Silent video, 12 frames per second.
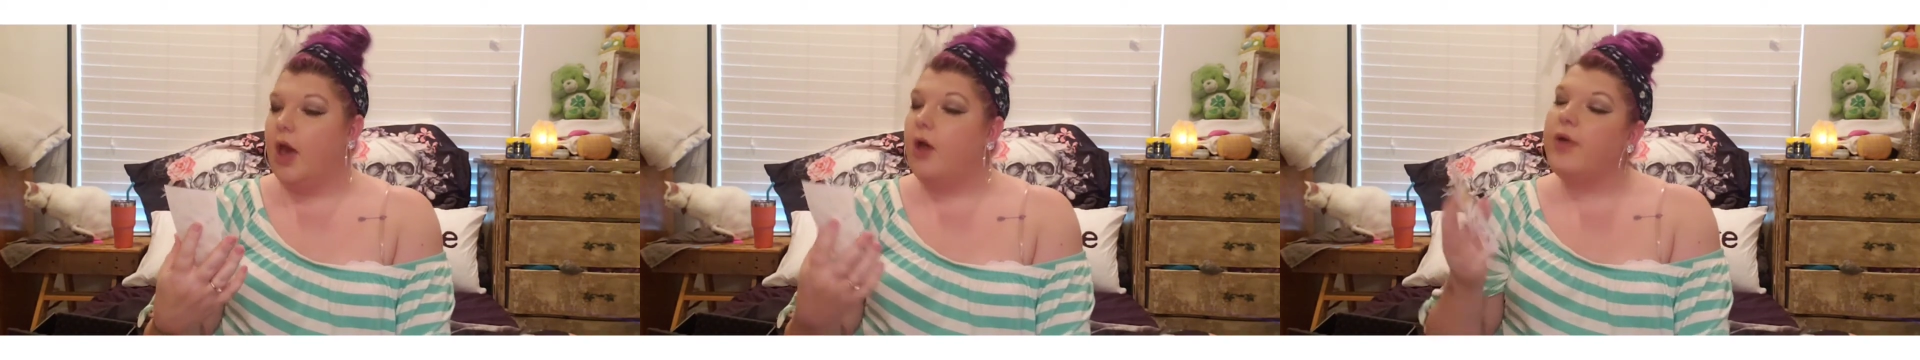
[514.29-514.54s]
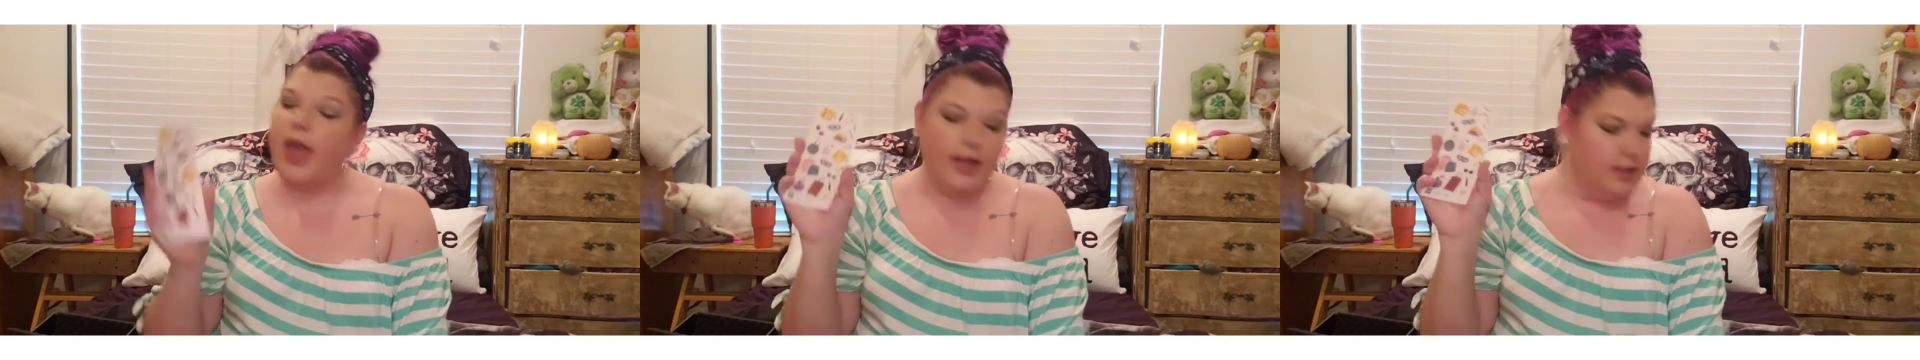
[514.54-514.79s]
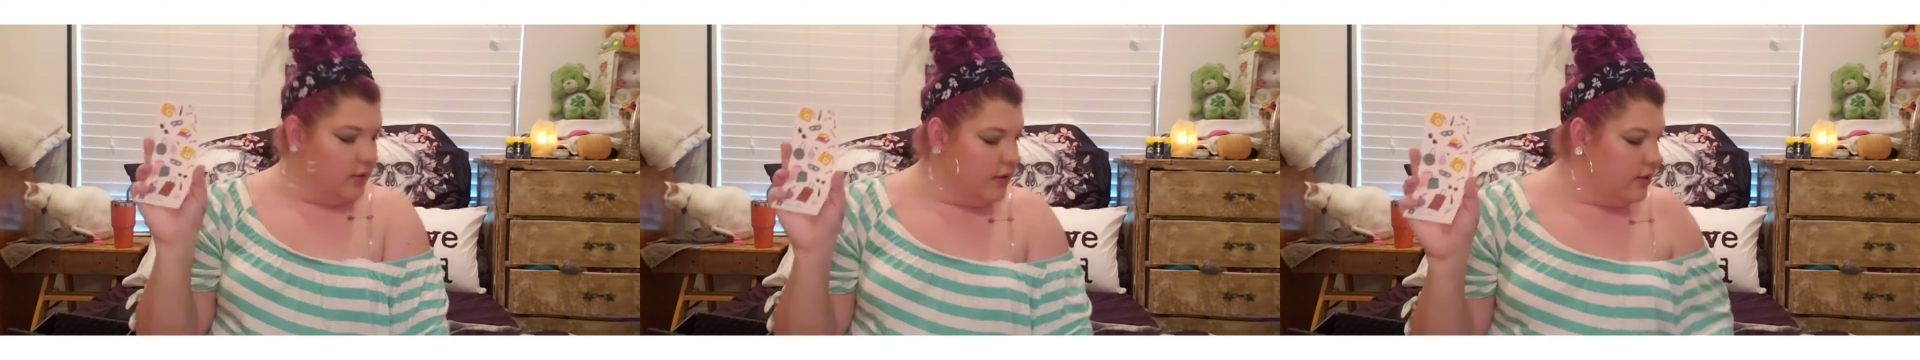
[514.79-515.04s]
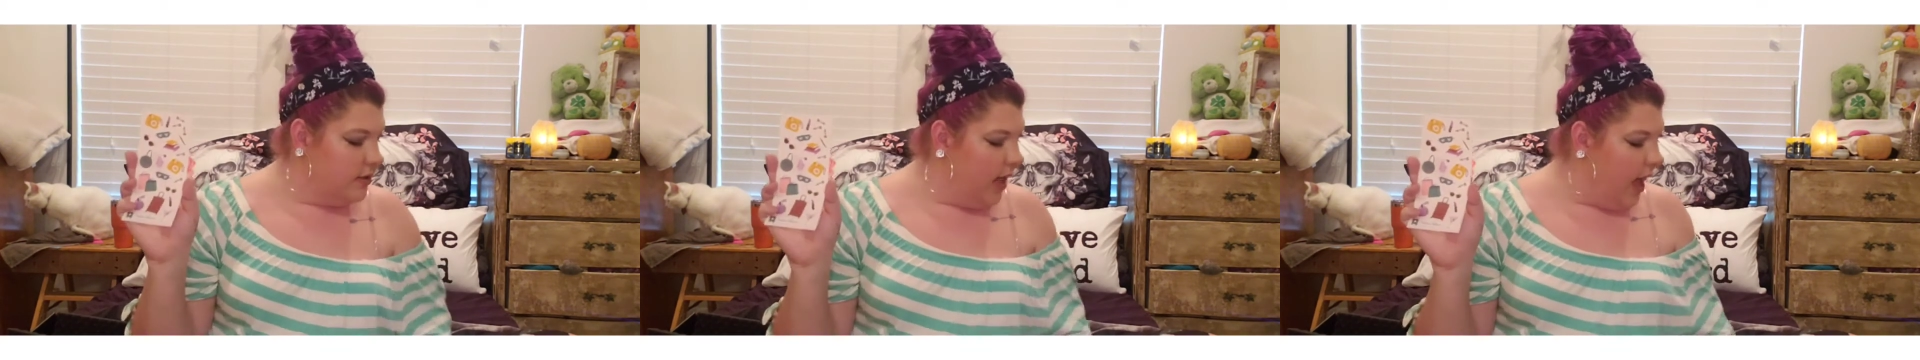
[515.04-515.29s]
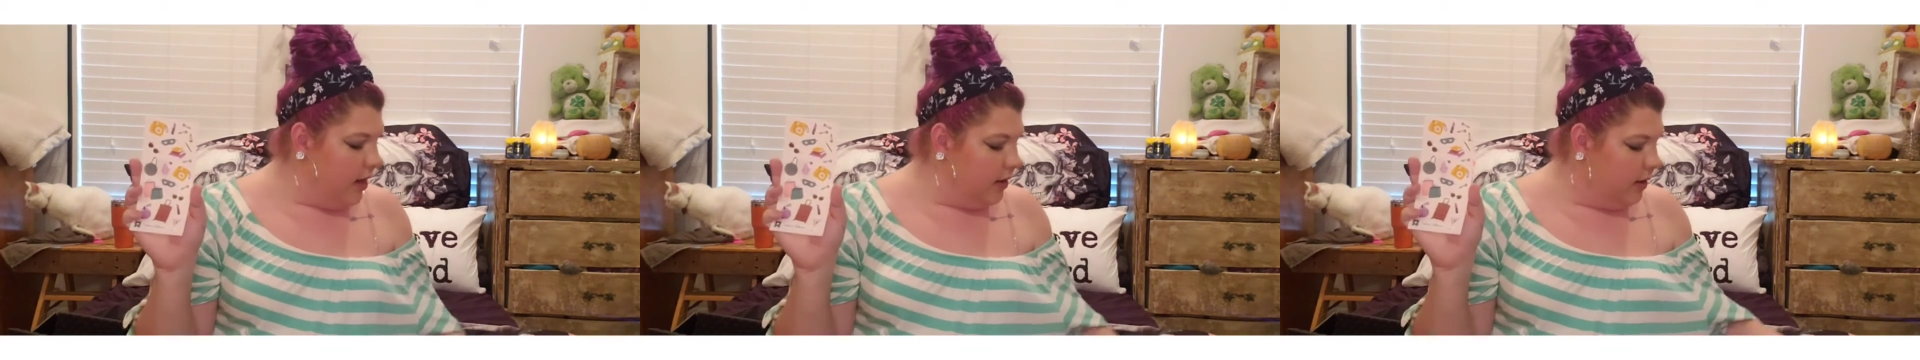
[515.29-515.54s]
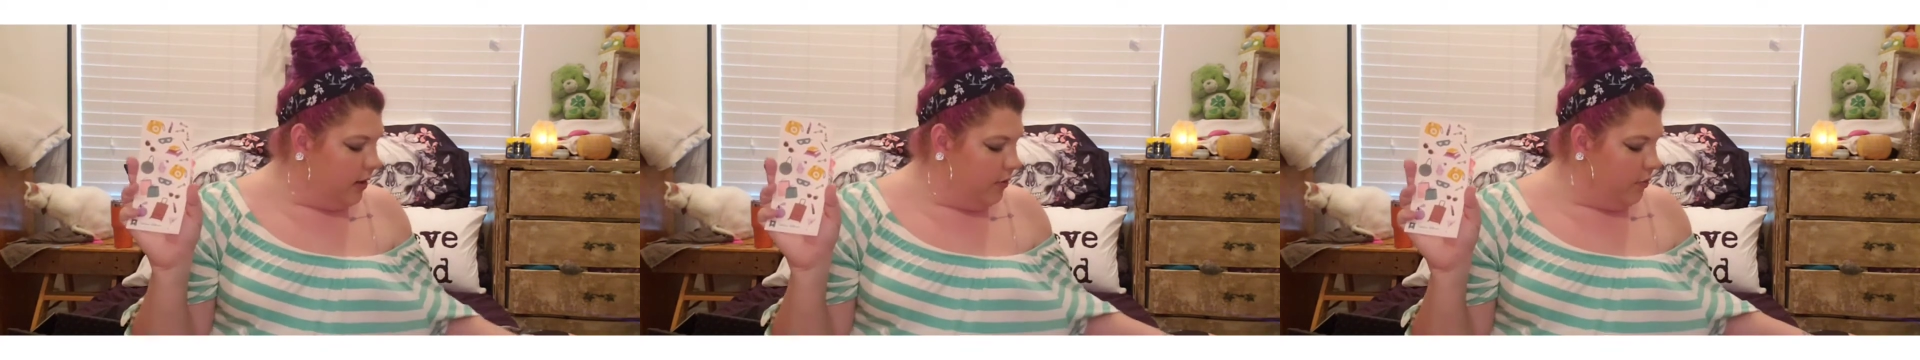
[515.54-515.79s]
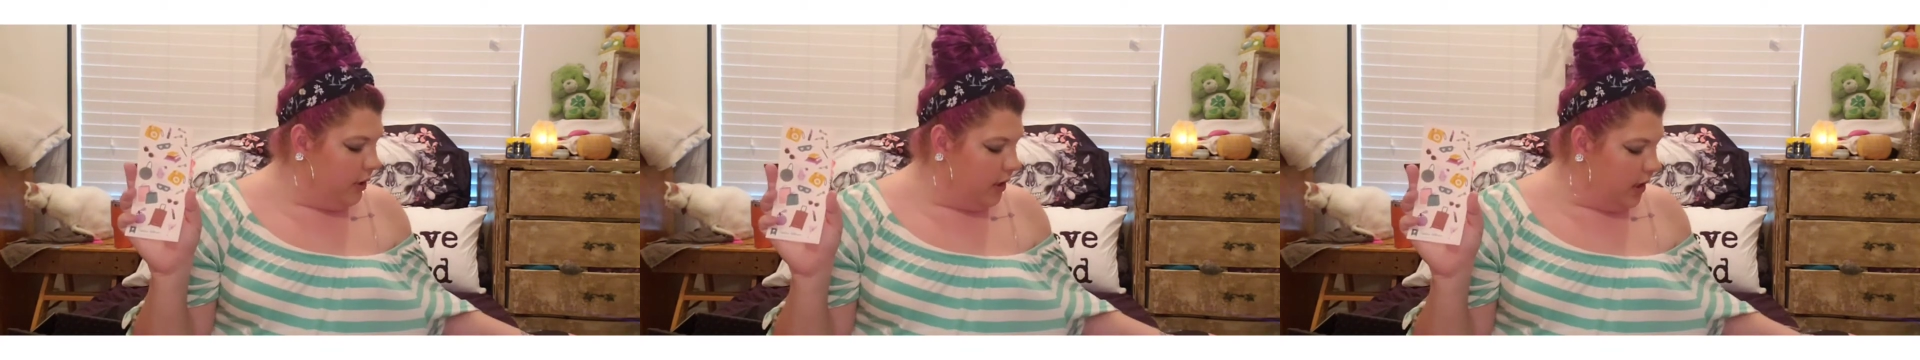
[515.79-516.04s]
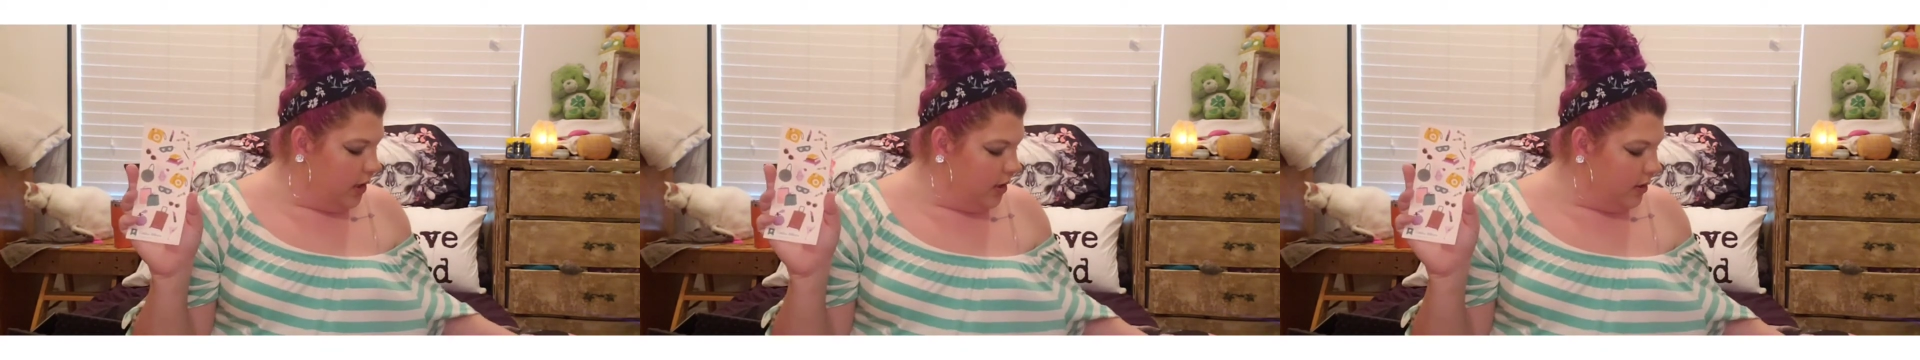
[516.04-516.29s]
Okay, so this is Catalina
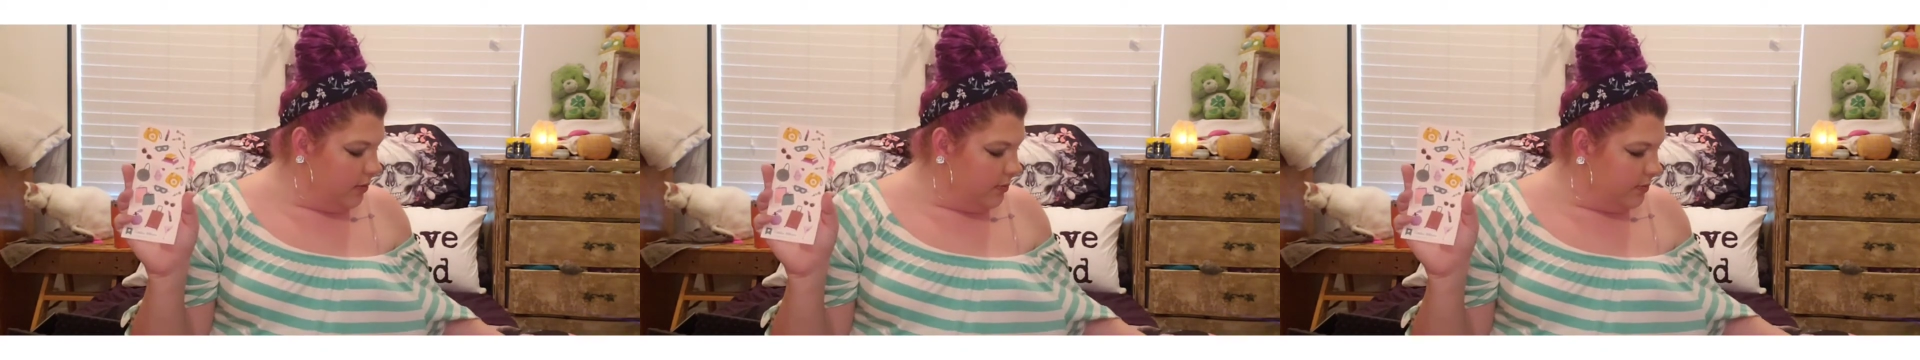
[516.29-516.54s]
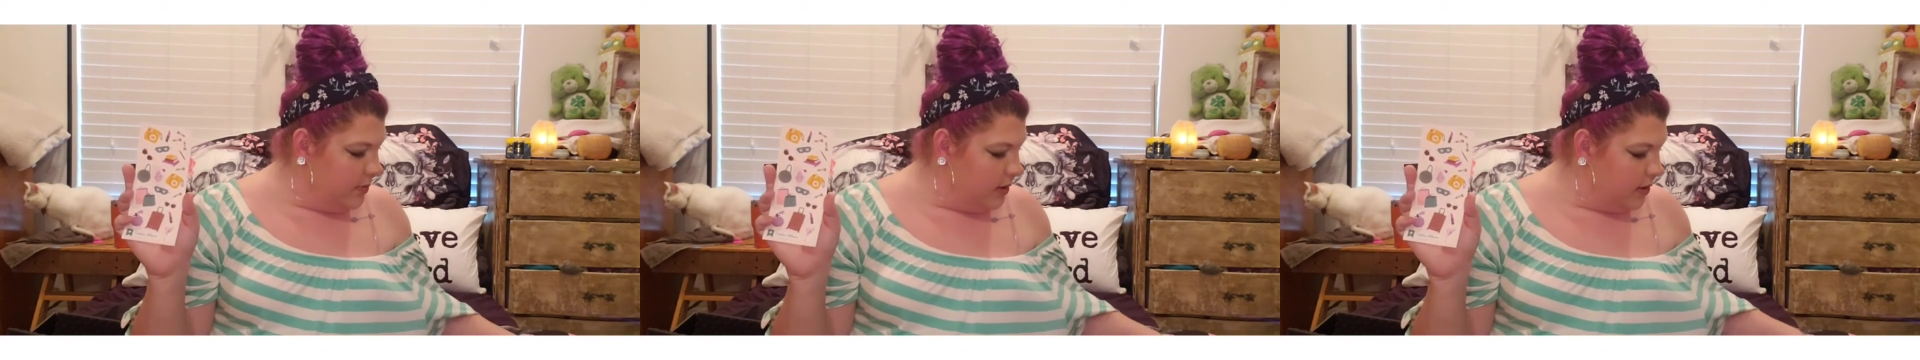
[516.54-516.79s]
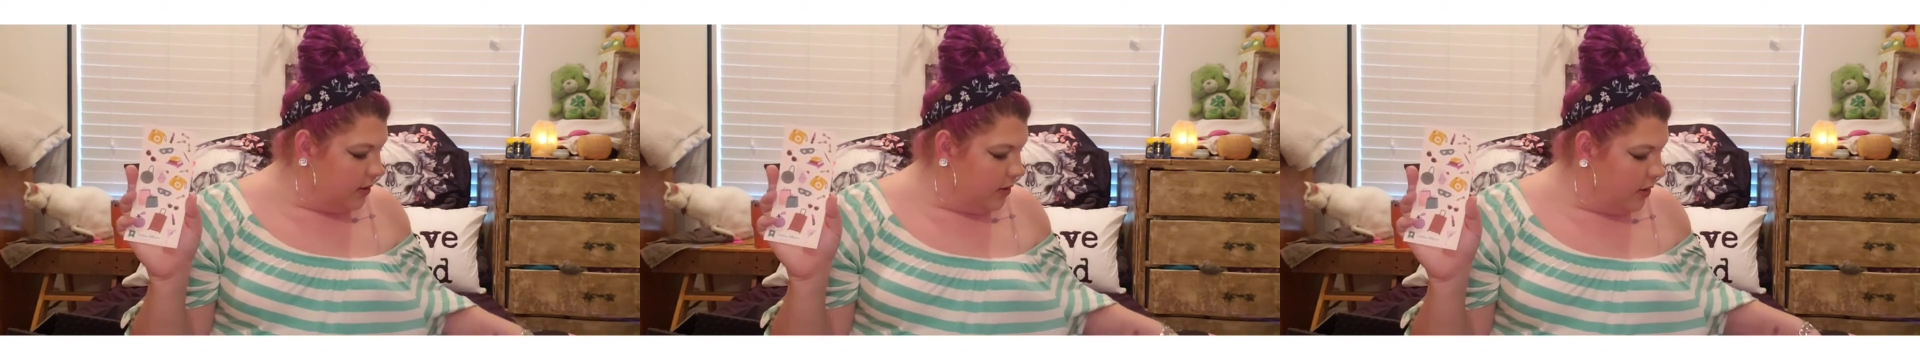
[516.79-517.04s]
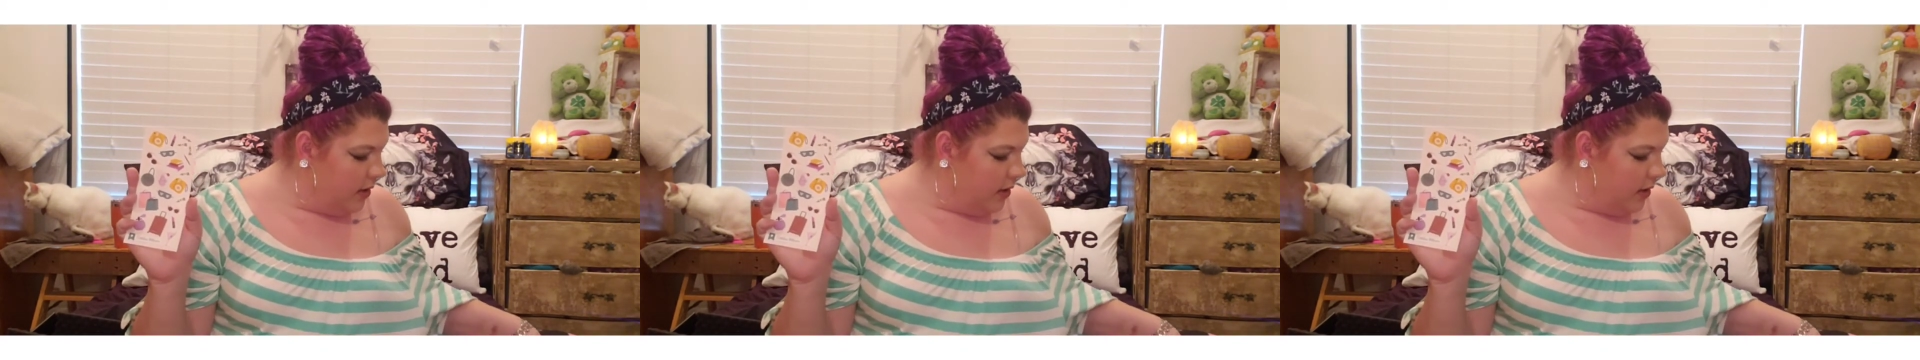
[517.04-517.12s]
Williams.